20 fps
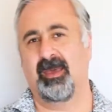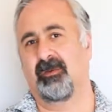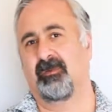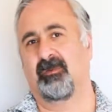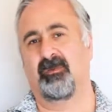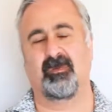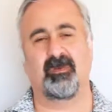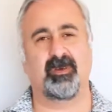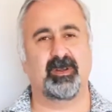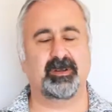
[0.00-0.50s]

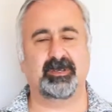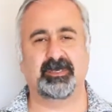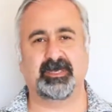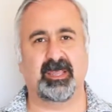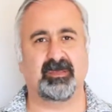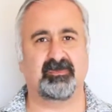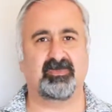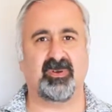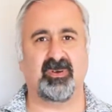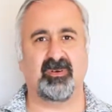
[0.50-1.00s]
Where is
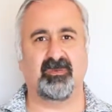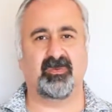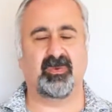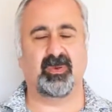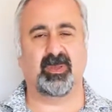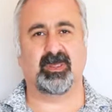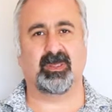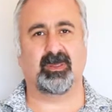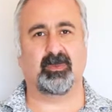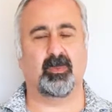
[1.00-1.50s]
that
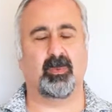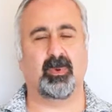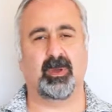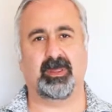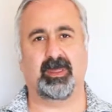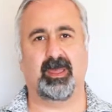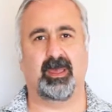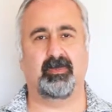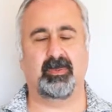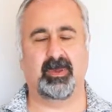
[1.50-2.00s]
profit?
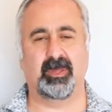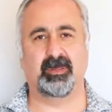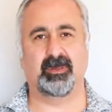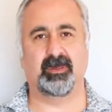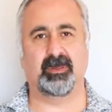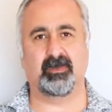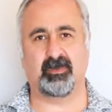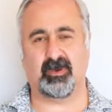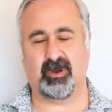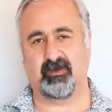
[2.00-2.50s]
What happened
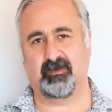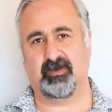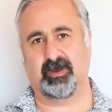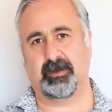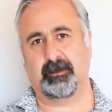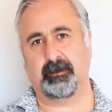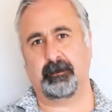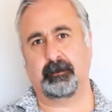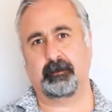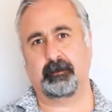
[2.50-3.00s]
to the profit?